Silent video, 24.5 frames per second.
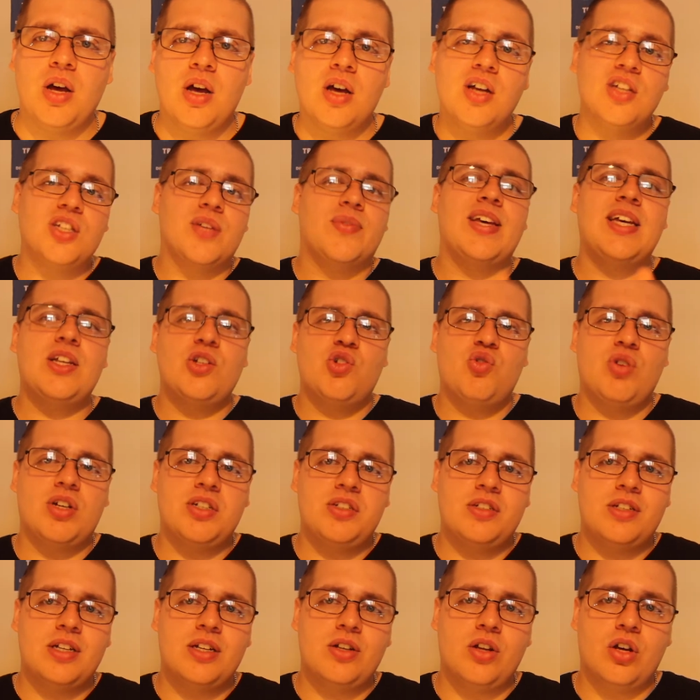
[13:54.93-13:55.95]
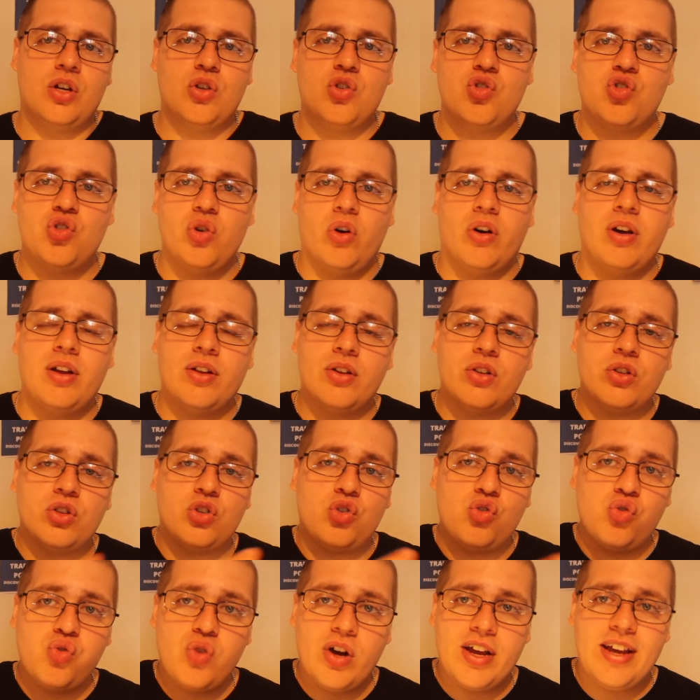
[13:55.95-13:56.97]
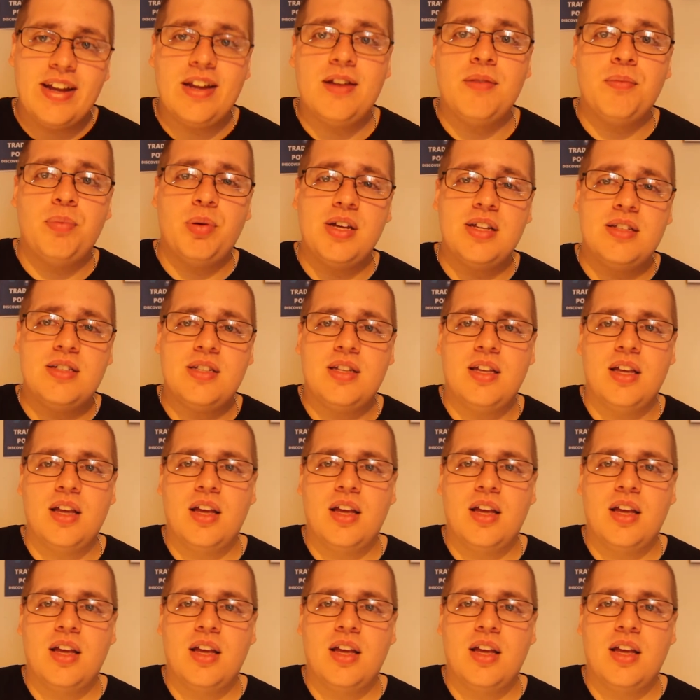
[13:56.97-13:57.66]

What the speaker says: So if you're interested, join the Trading Pit,